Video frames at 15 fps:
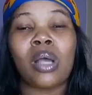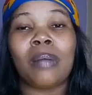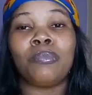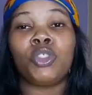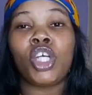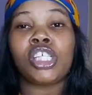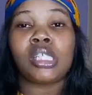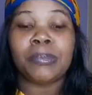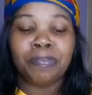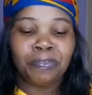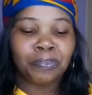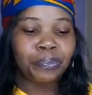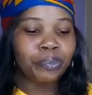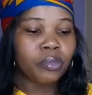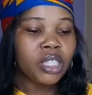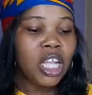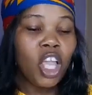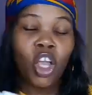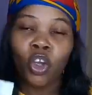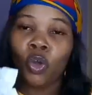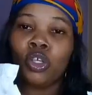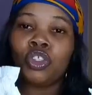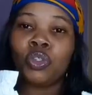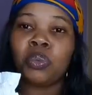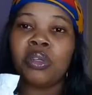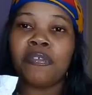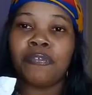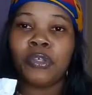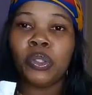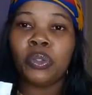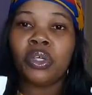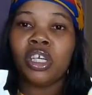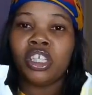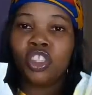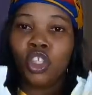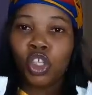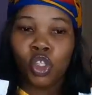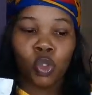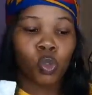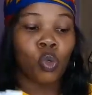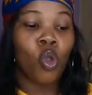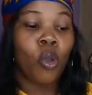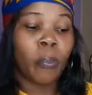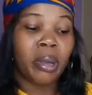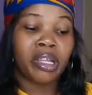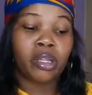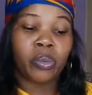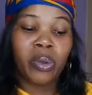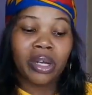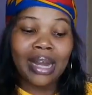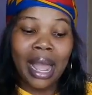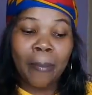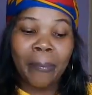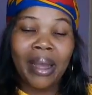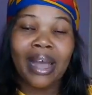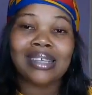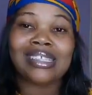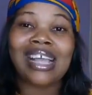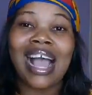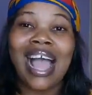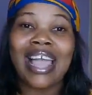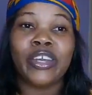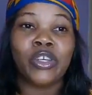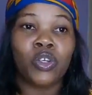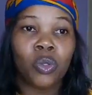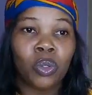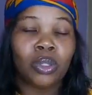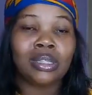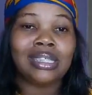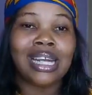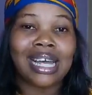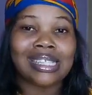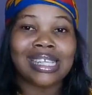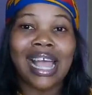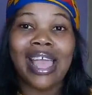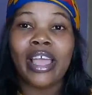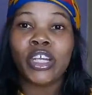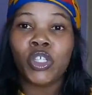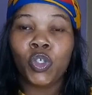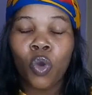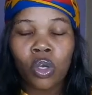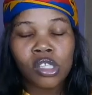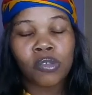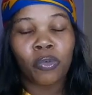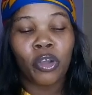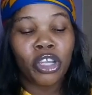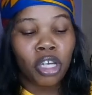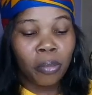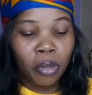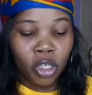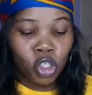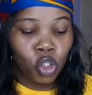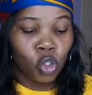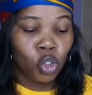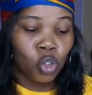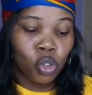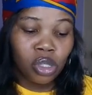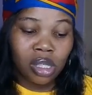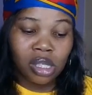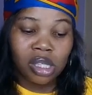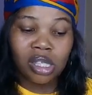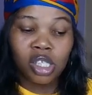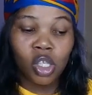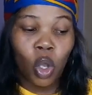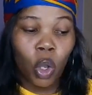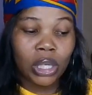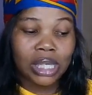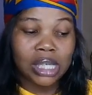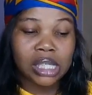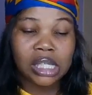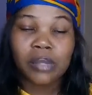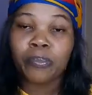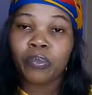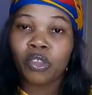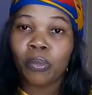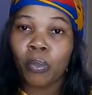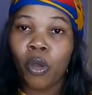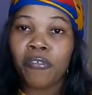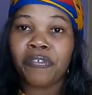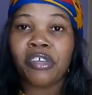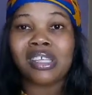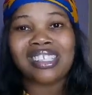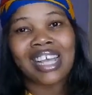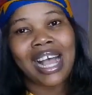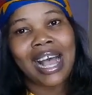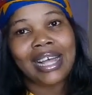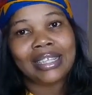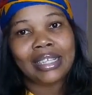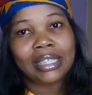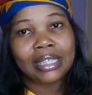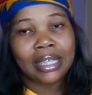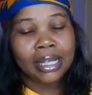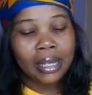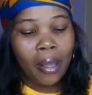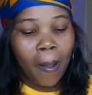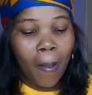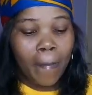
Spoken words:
So I'm just going to review these two. But the three diapers I know that I endorse for anybody to use is this Huggies, the Molfix, and the